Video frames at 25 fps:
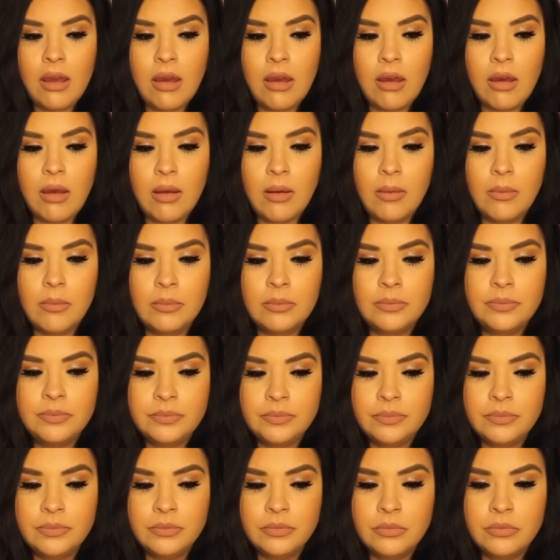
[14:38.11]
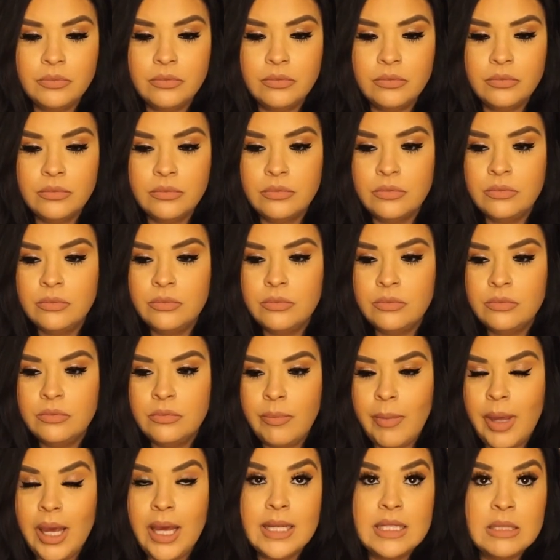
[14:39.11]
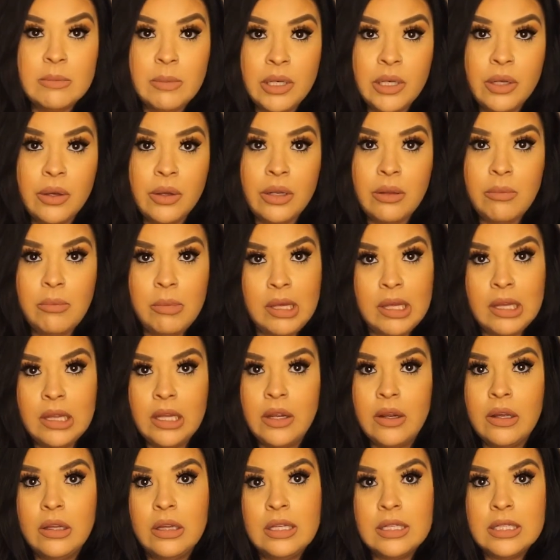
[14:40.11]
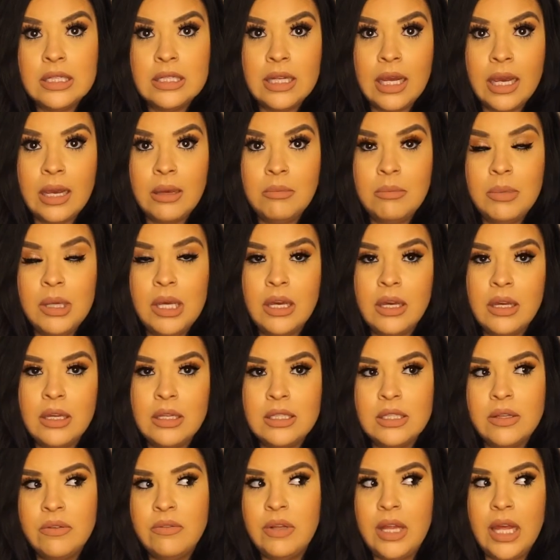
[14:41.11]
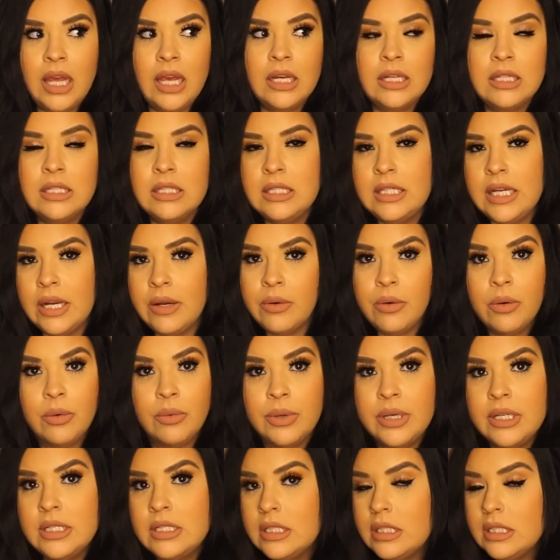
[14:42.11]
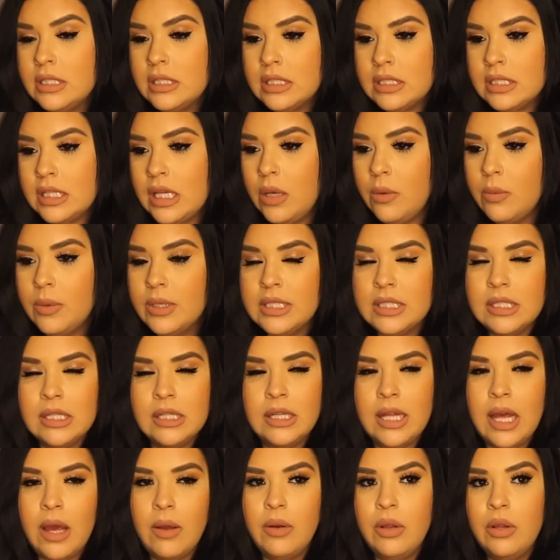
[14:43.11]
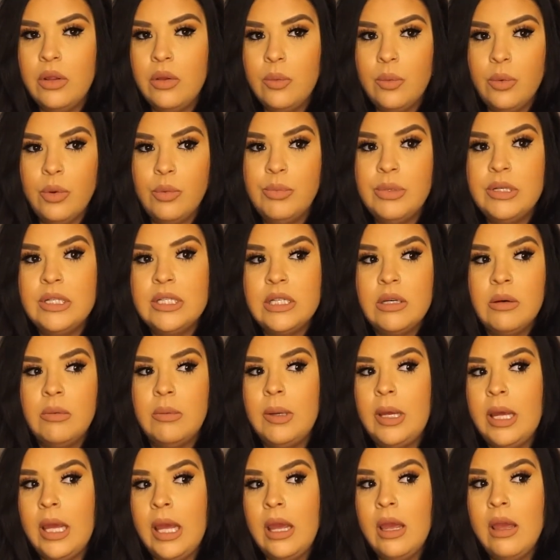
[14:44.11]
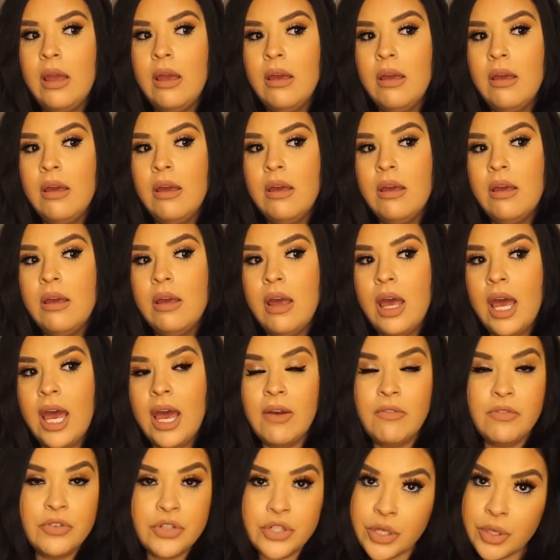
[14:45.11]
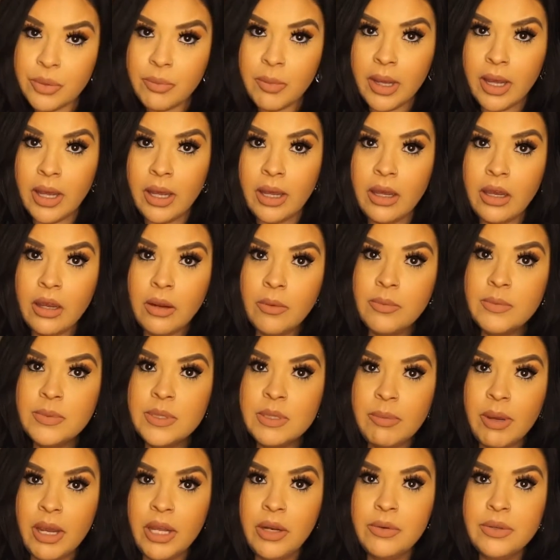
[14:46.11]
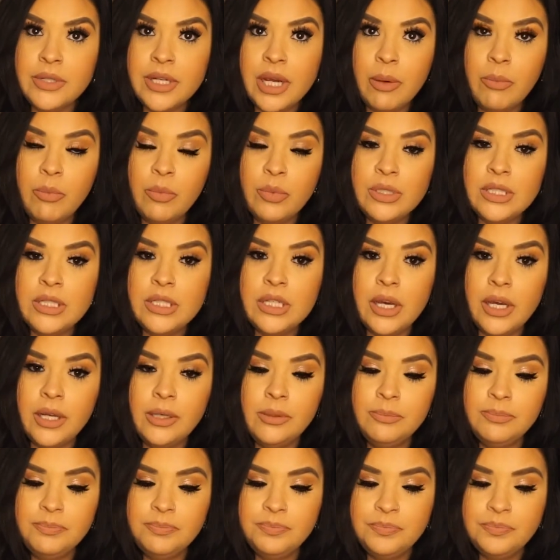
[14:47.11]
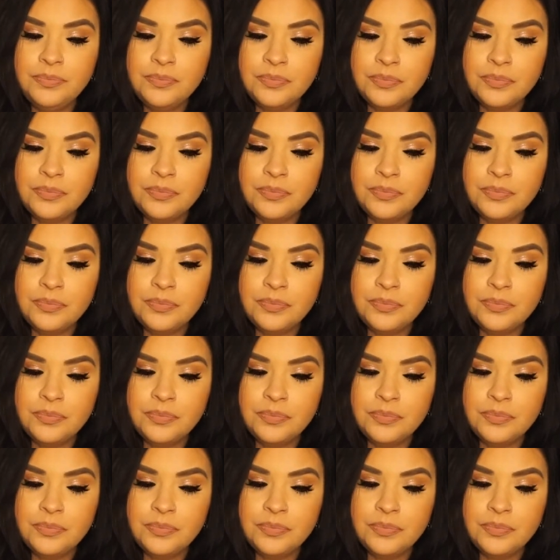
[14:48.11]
My husband couldn't be in there at this time because of like sterile reasons. He wasn't allowed in the room until after my spinal tap was done.